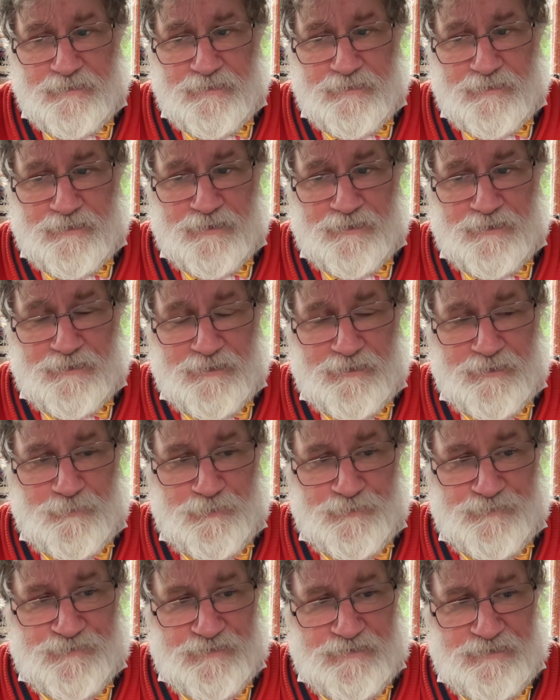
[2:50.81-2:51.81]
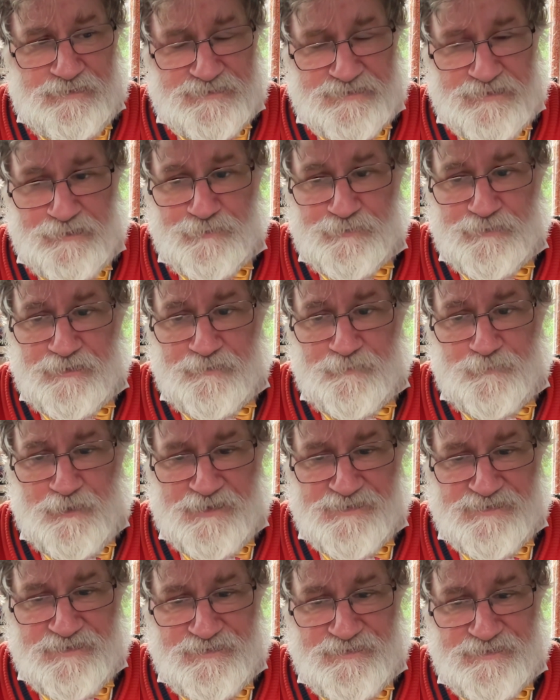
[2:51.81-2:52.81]
with the slogan,
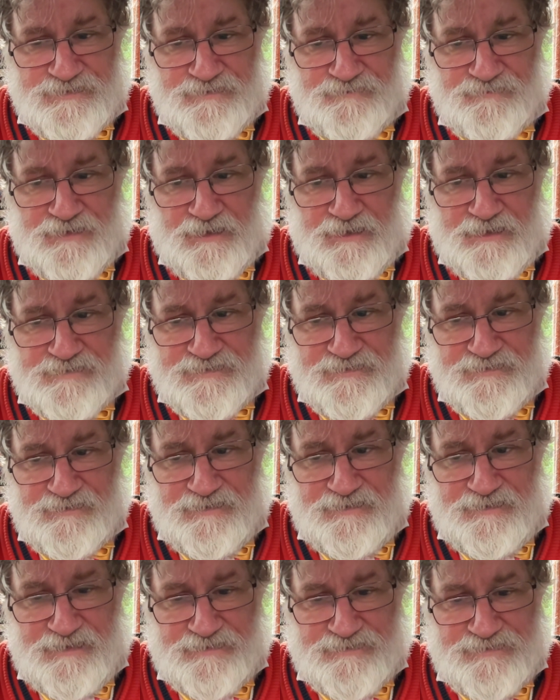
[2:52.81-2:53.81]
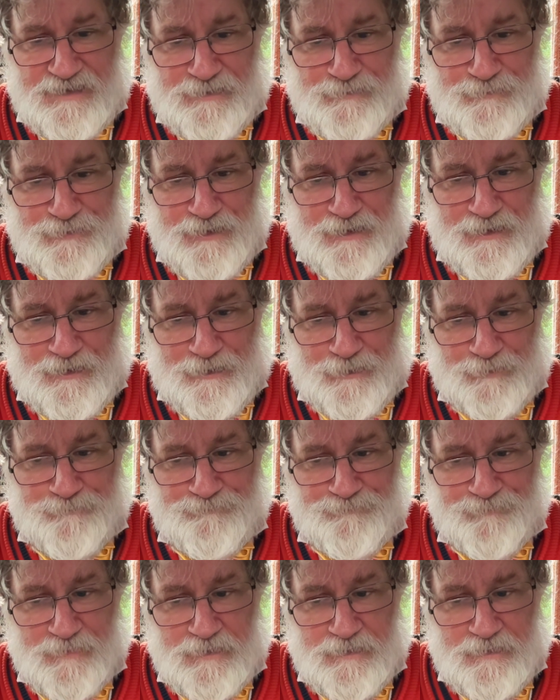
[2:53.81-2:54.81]
"Residents of Gaza, get out now."
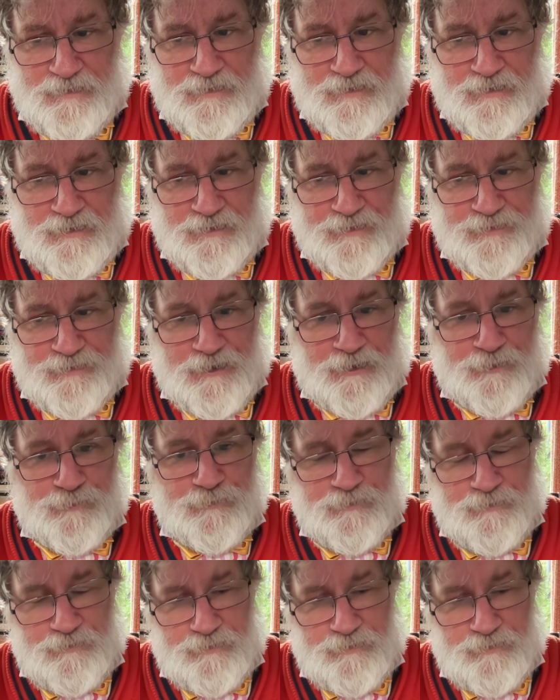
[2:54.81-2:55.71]
Now,